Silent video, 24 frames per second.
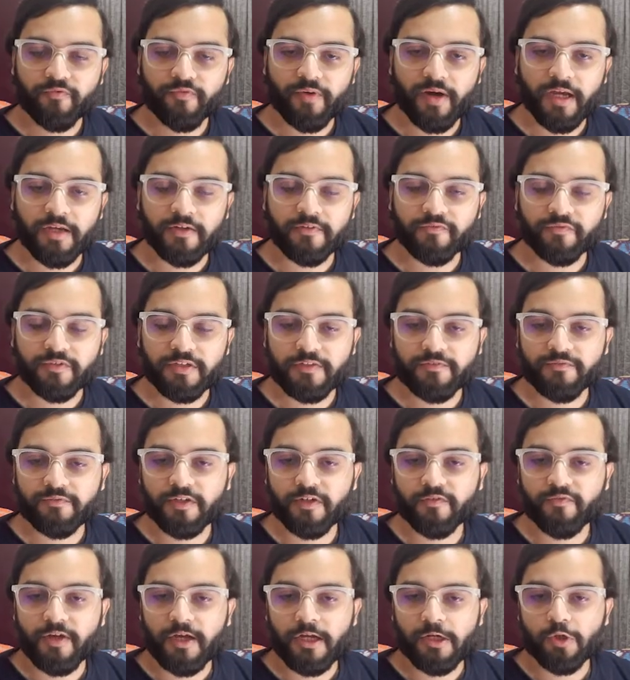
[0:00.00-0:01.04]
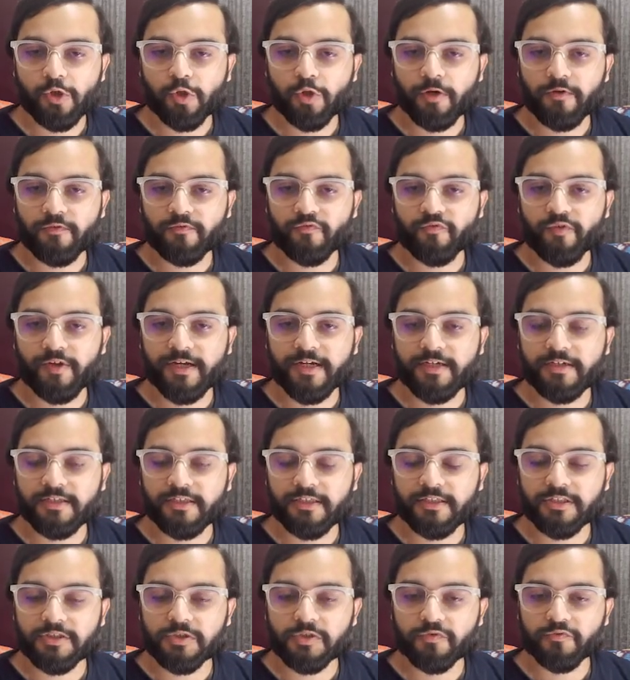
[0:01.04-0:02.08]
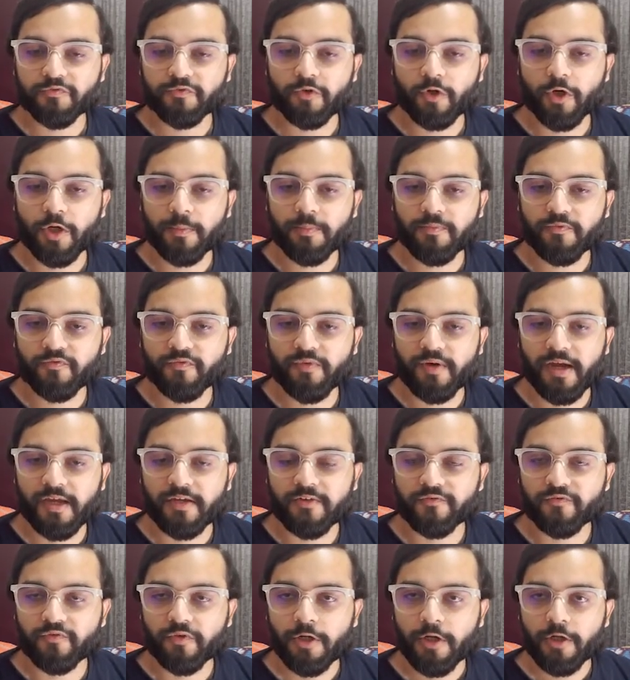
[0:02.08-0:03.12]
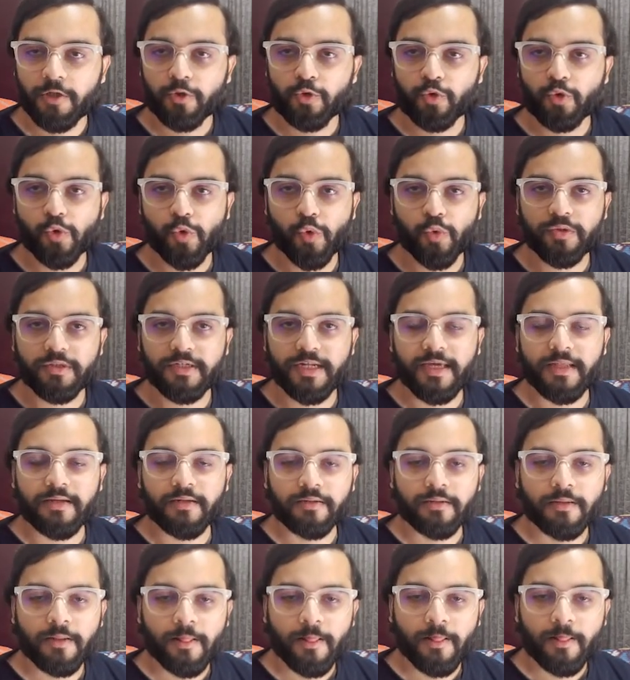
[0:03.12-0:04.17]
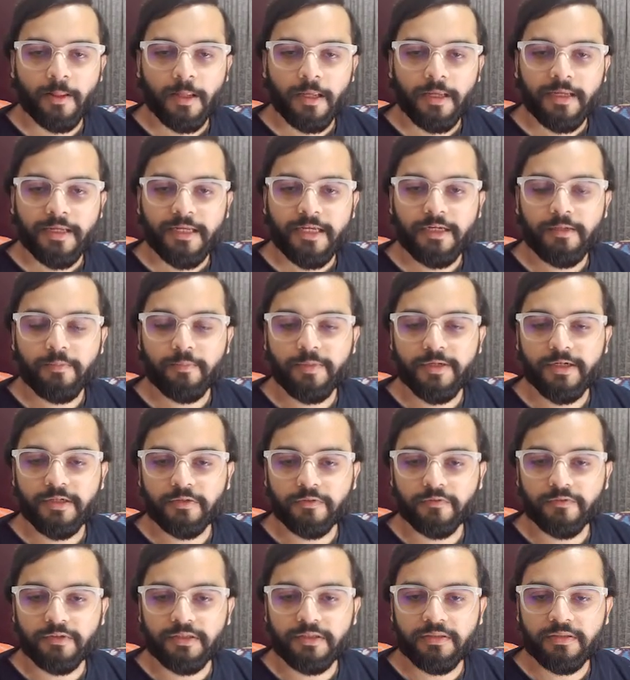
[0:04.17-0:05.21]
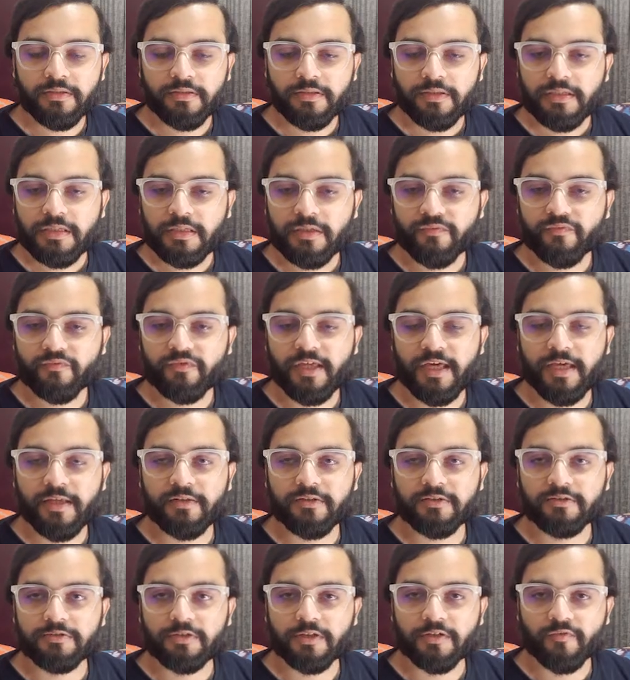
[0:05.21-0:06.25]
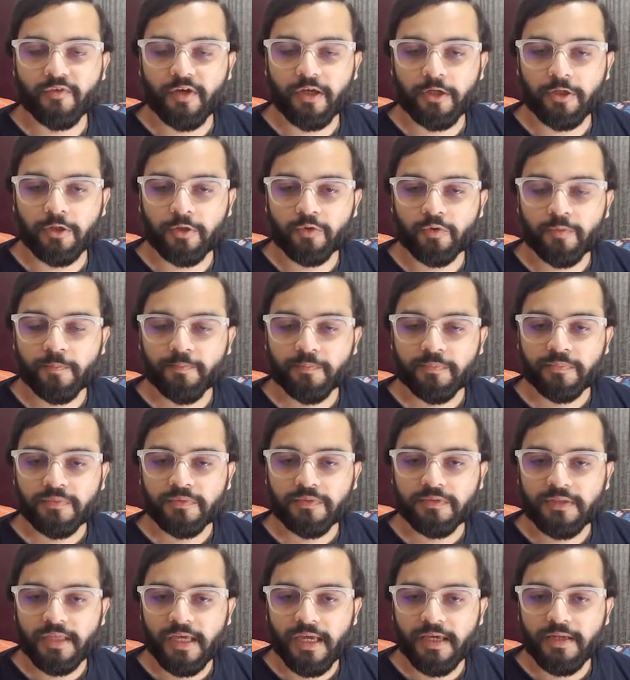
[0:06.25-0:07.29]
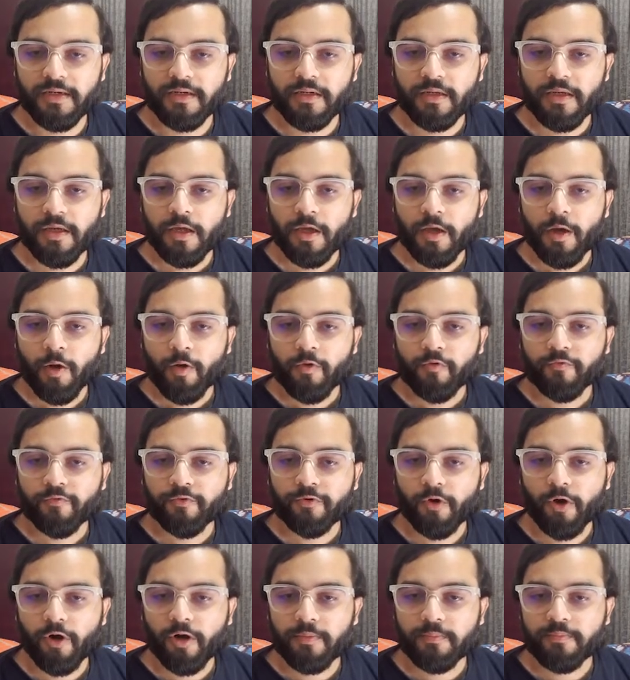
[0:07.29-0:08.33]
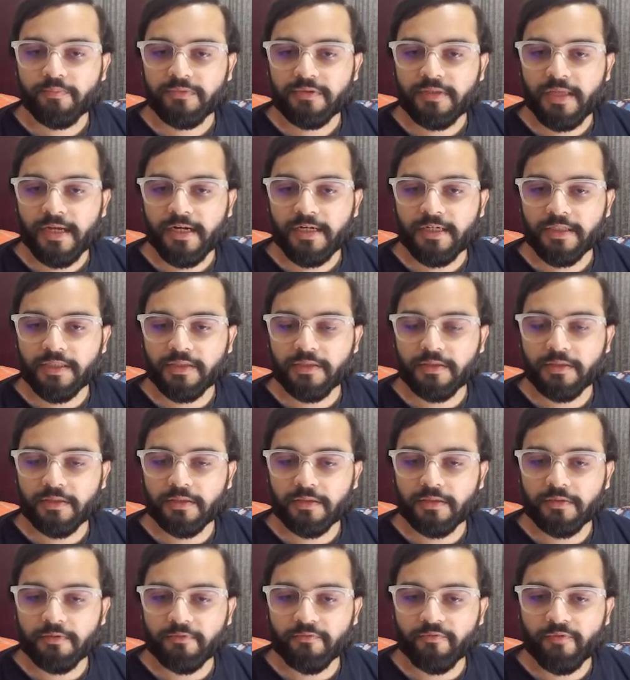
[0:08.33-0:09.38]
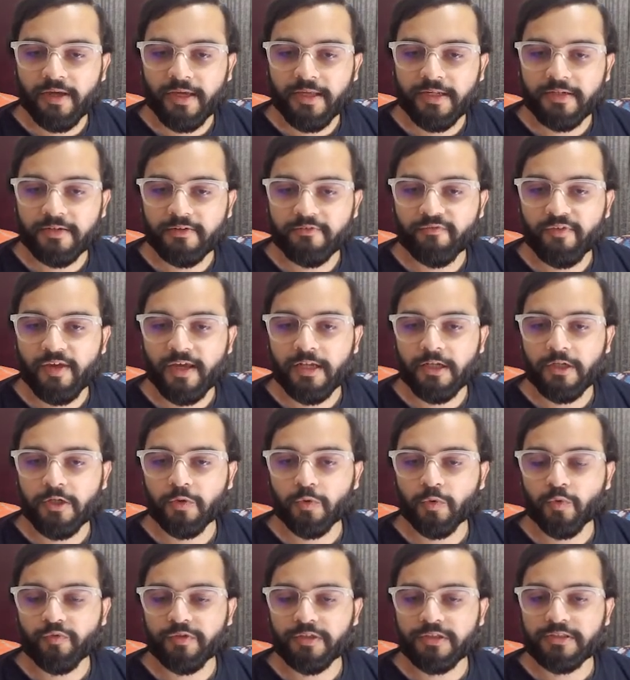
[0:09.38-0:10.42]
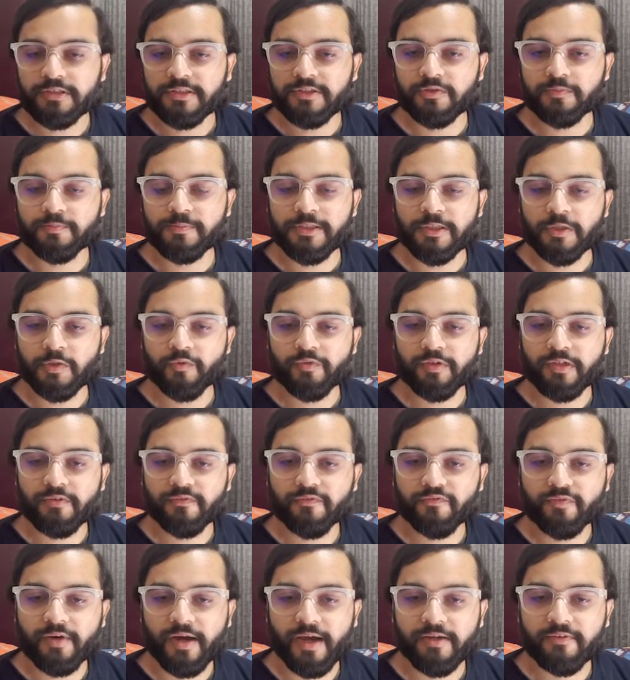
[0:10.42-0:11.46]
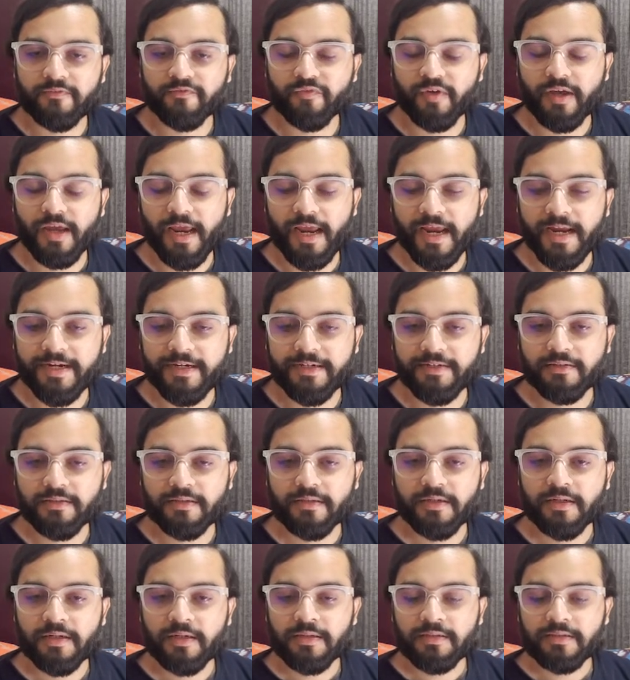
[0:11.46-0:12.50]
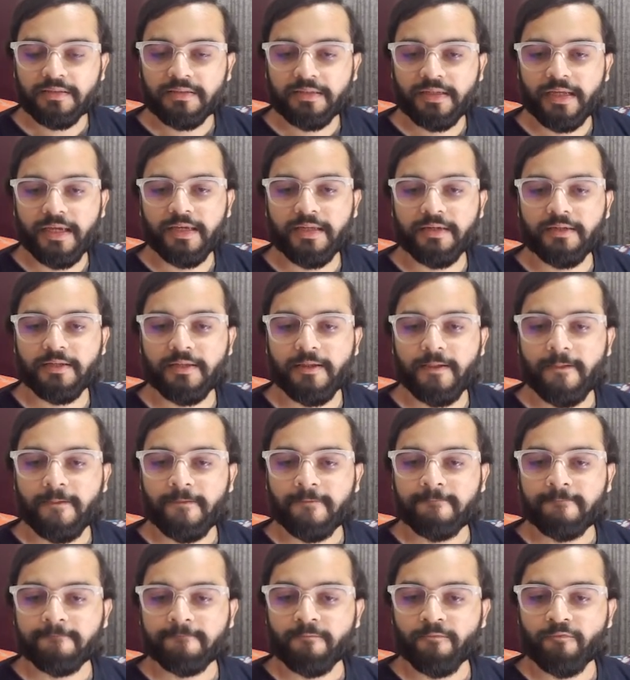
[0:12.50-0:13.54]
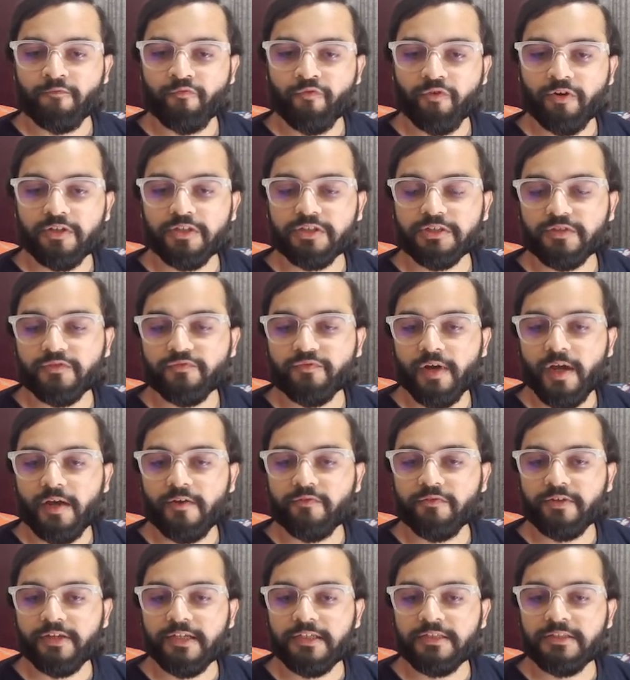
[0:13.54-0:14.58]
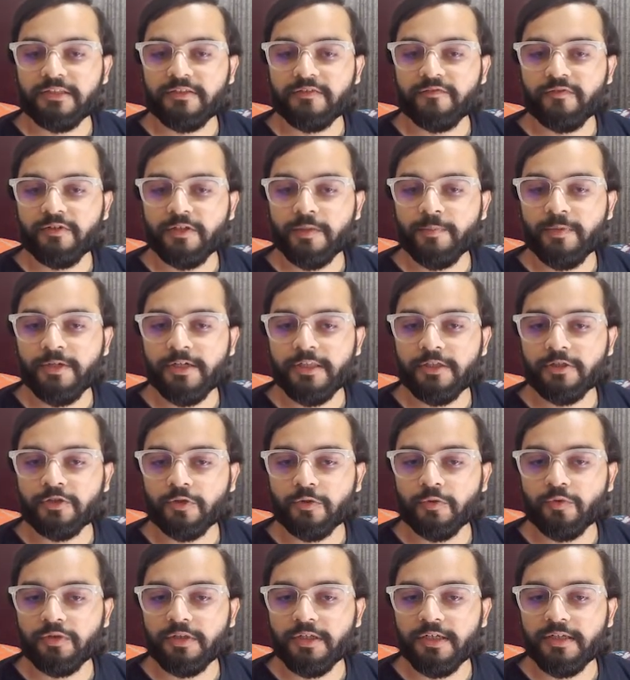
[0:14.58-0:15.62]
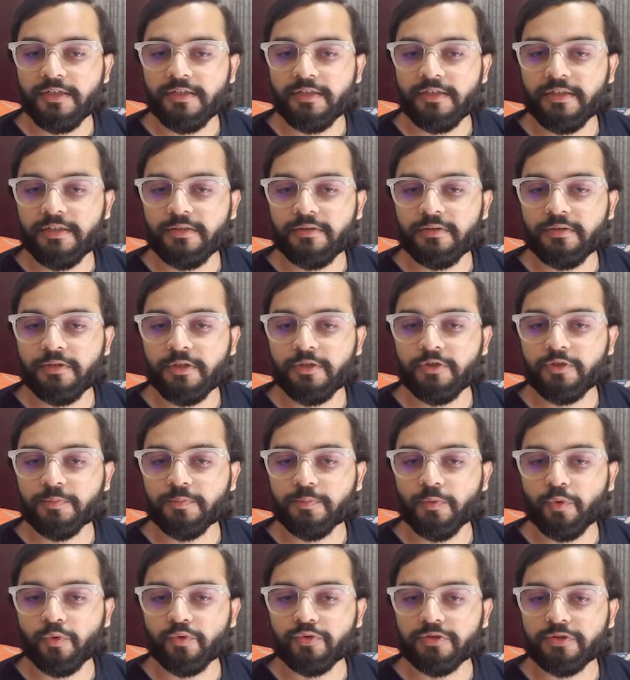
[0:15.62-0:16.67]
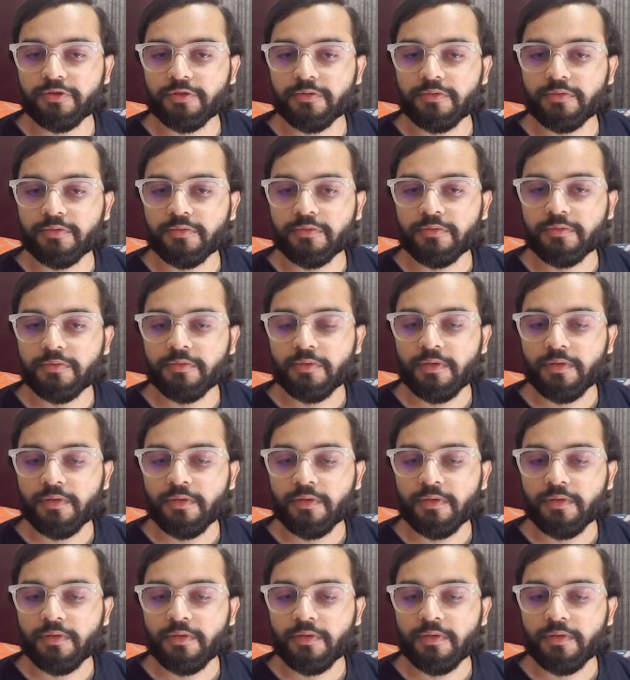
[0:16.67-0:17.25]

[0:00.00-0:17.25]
5, if the value of weight is from 5 to 10, in between if there is the value, then from that value which is between 5 and 10, first 5 kg will be included in this portion,